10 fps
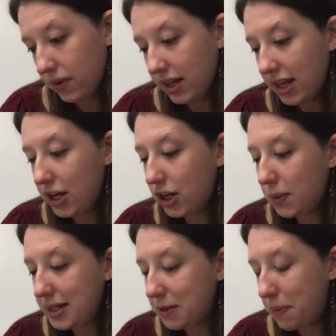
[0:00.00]
He could
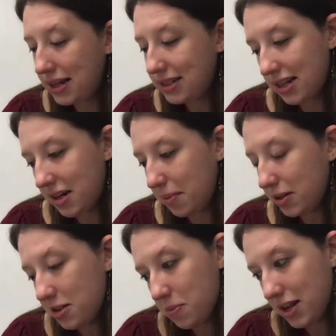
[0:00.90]
always depend on
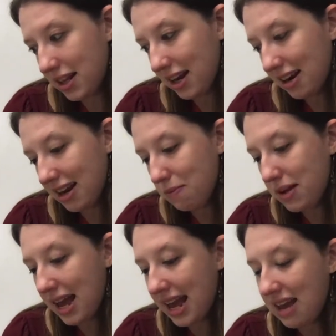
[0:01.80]
numbers to be there and
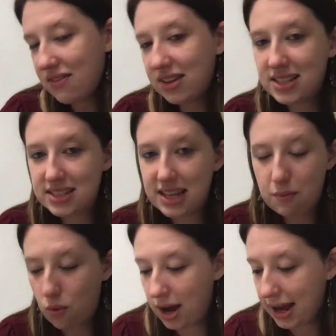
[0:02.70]
behave in the
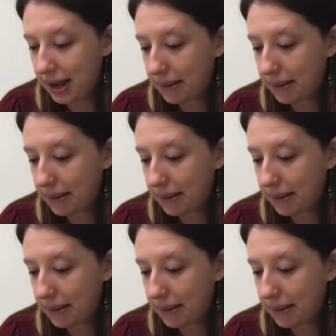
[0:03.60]
same way.